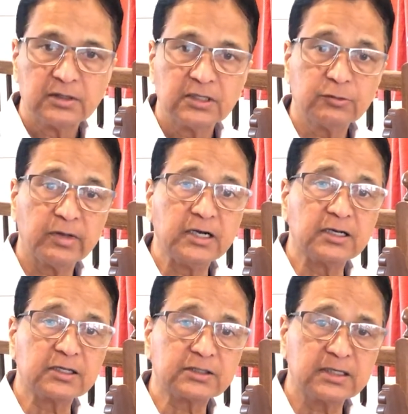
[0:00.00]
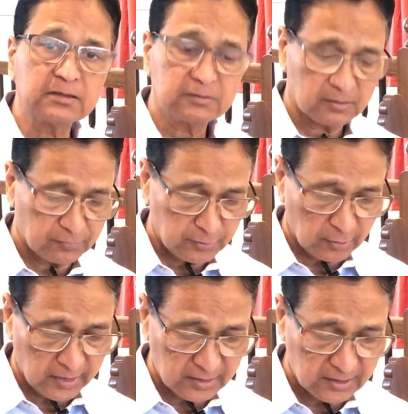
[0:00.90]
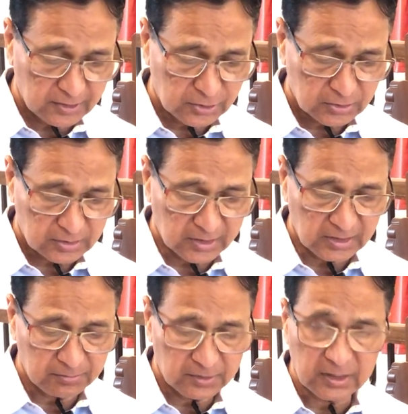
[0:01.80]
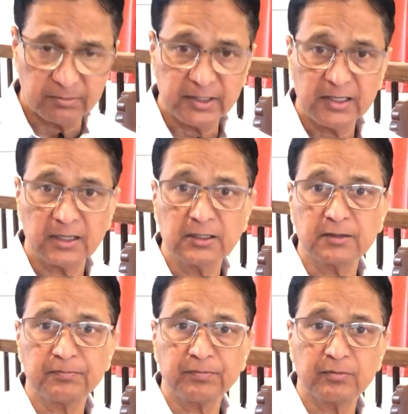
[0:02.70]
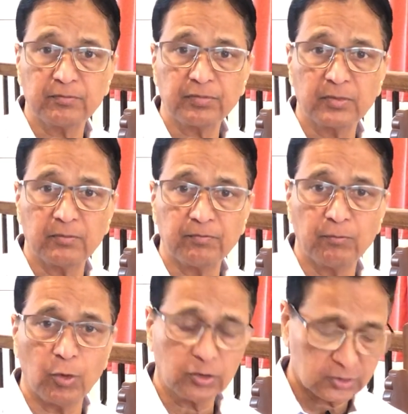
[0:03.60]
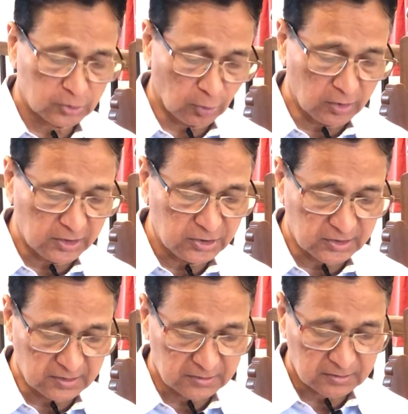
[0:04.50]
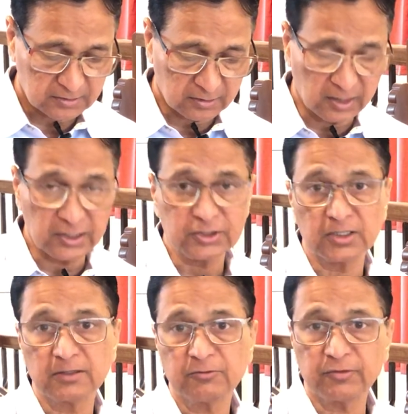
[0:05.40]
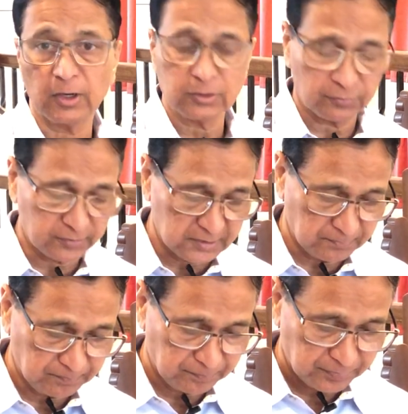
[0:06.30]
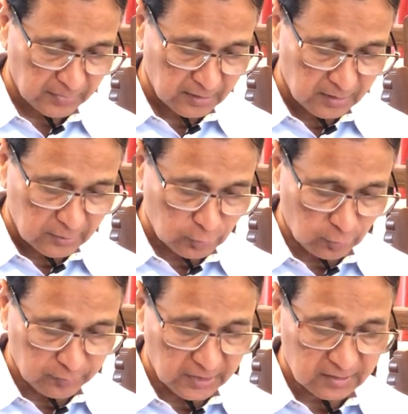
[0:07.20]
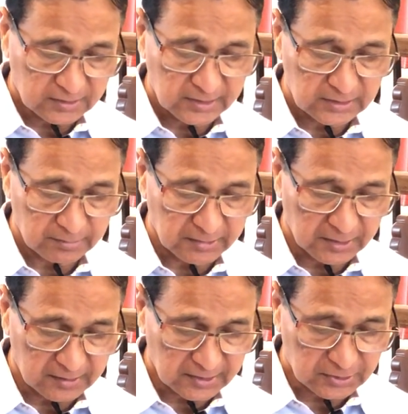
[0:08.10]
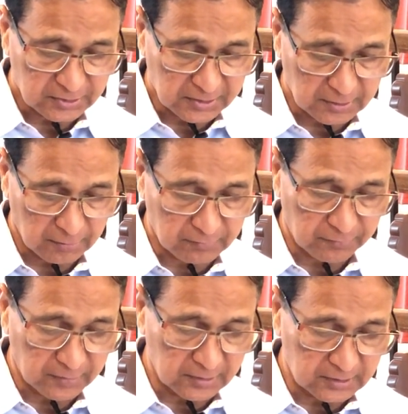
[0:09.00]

This is very interesting. We have read this theme in many other books or teachings, religion, philosophy, So, we are seeing some intersection here of different